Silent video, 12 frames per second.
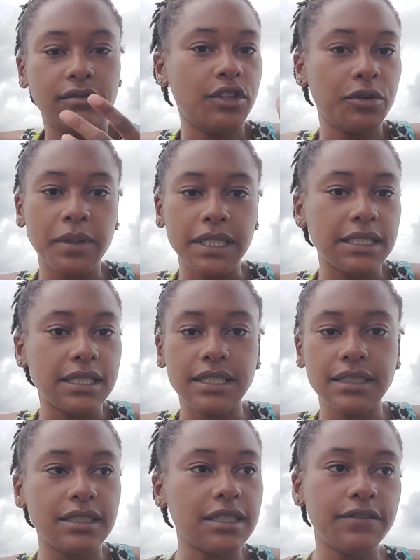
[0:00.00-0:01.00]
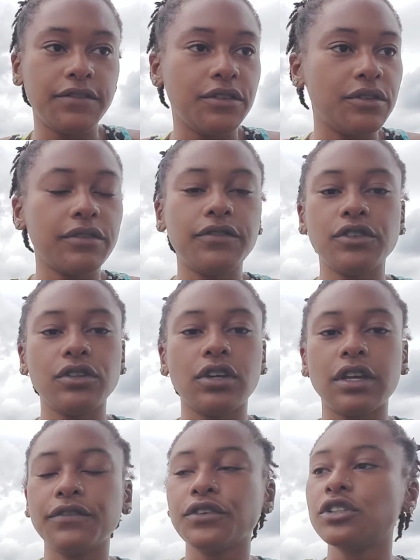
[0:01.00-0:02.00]
your business if you're
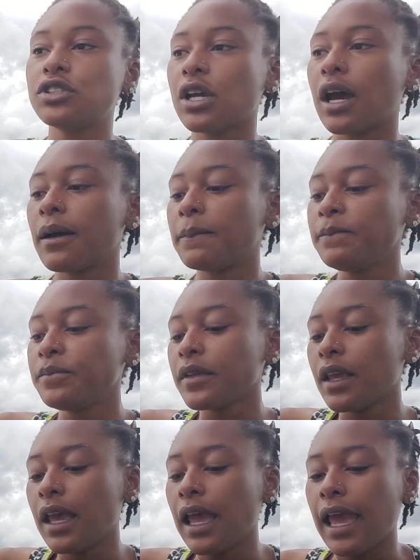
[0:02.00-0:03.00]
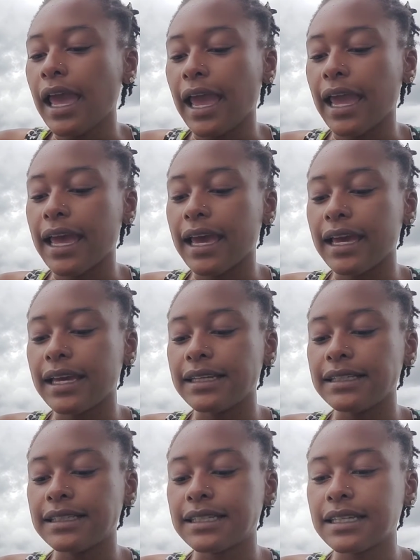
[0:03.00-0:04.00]
looking for a job.
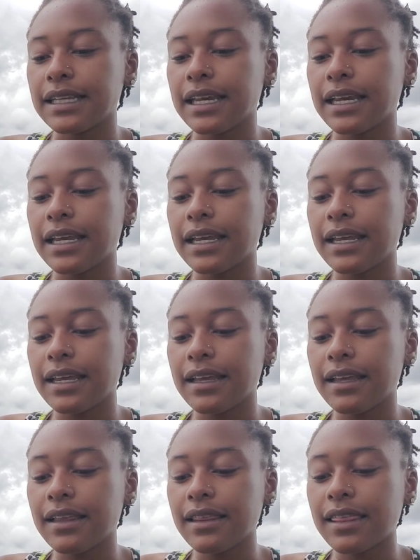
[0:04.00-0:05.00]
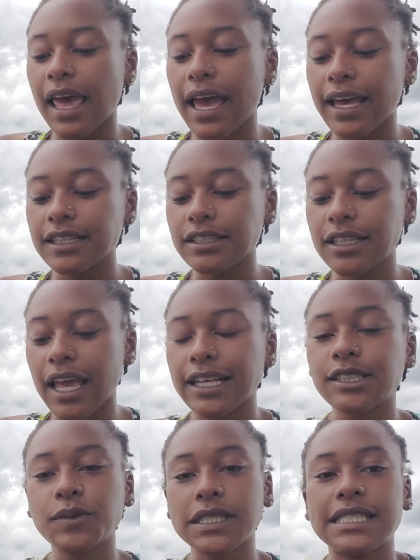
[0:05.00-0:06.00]
And
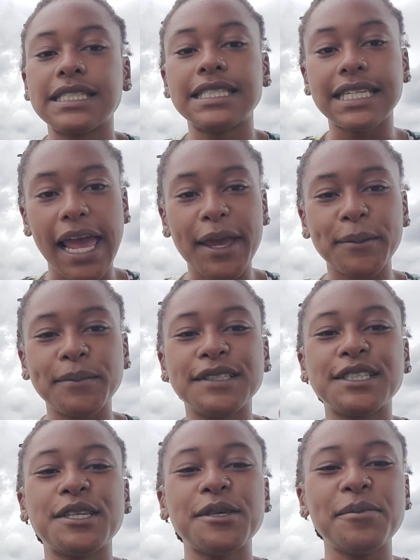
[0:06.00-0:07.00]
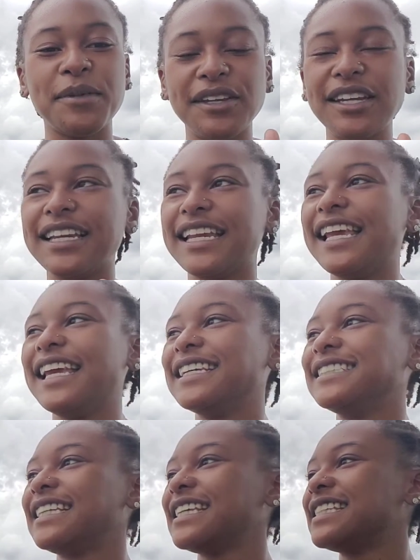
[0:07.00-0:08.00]
that's what stems community
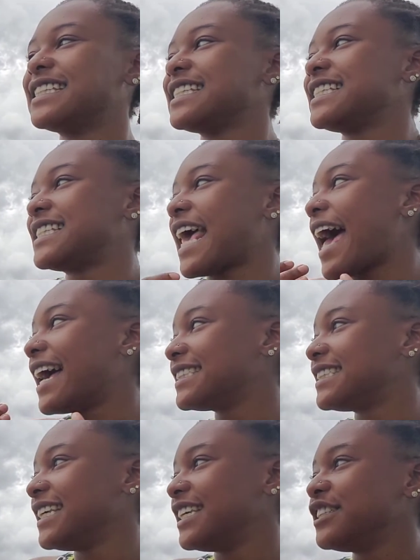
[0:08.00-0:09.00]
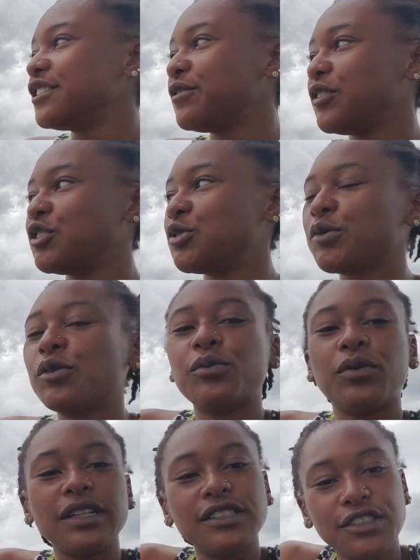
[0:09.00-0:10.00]
is as an individual,
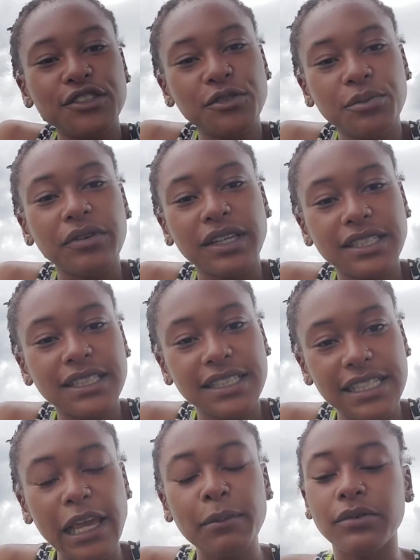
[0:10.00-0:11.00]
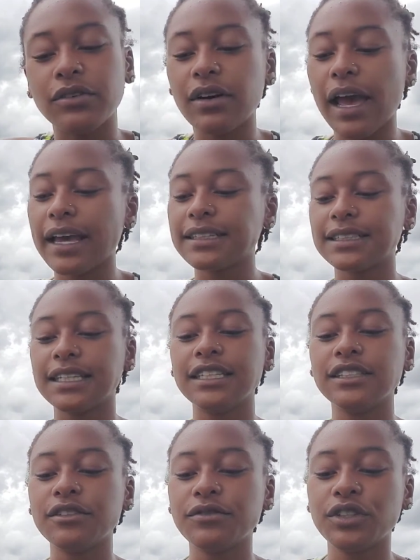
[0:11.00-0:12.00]
what do you bring to the table? As an
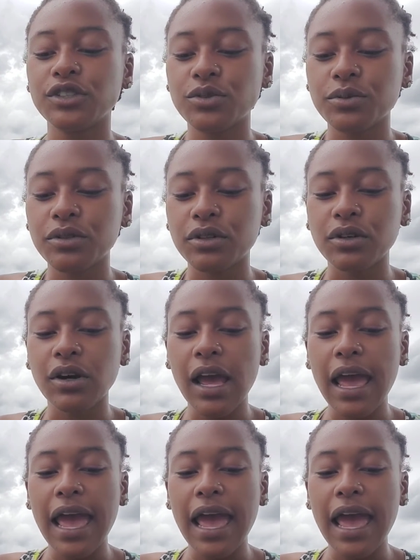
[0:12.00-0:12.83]
individual,